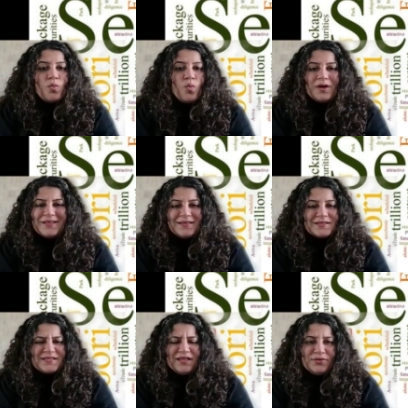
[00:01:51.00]
What
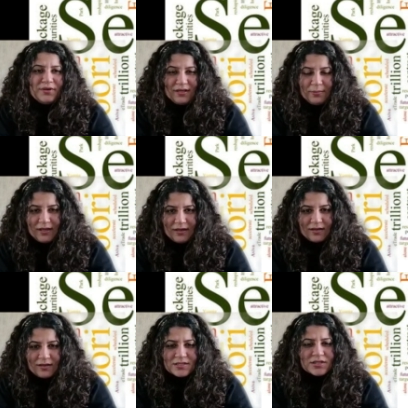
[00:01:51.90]
does security mean?
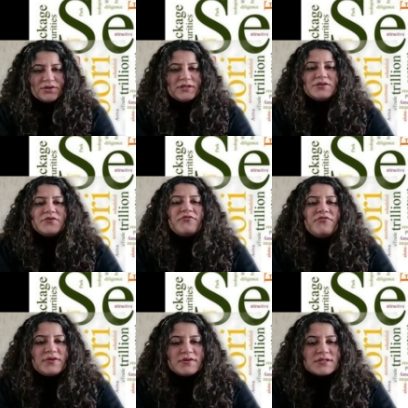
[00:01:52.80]
Security
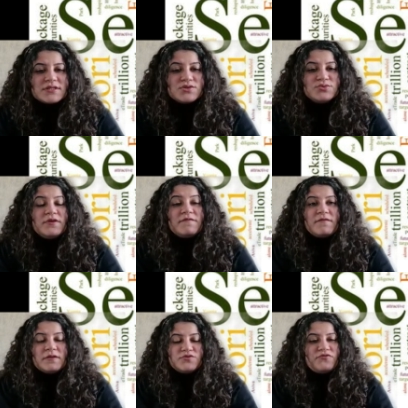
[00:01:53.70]
refers to
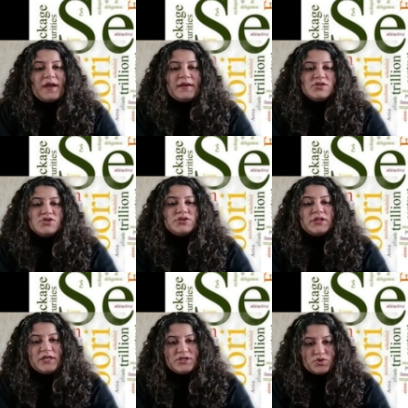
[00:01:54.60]
financial
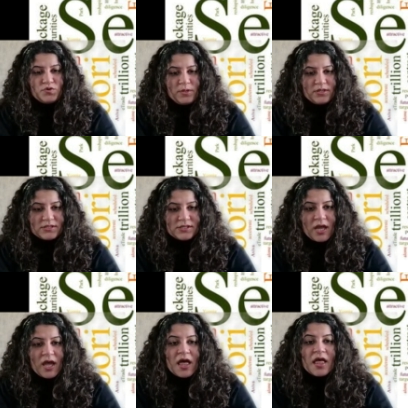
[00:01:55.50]
instruments
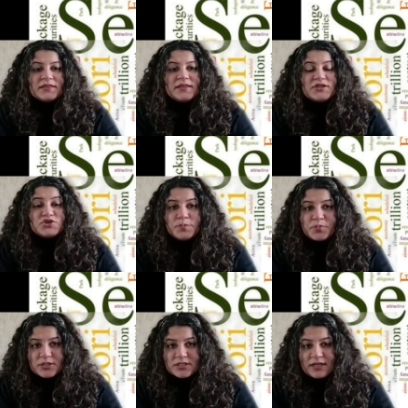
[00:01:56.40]
that
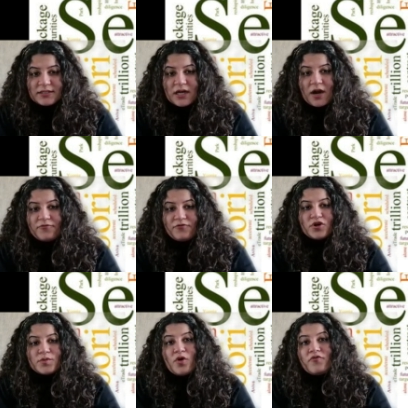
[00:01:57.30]
represent a
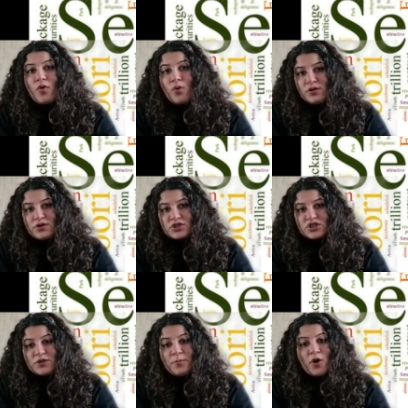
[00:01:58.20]
form of
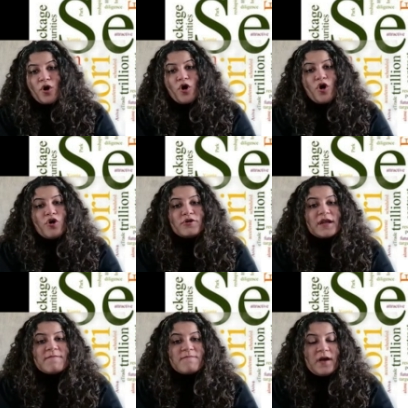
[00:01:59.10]
ownership or
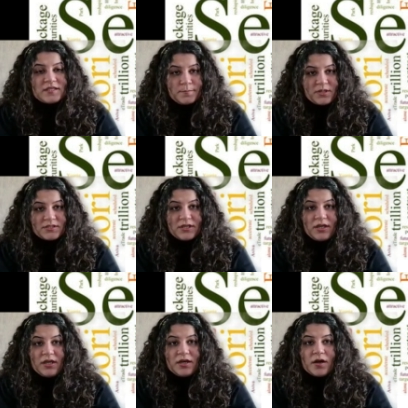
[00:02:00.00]
investment
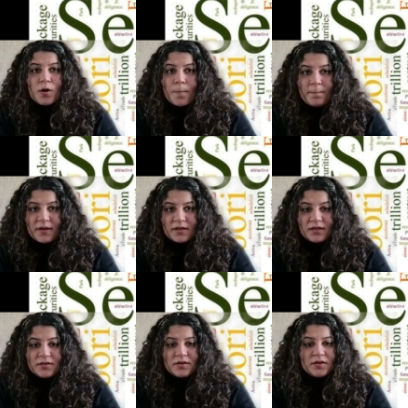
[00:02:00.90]
in a
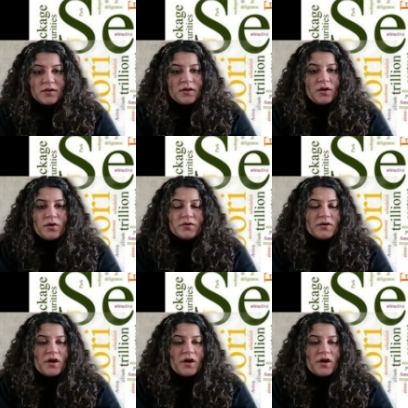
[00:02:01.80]
company or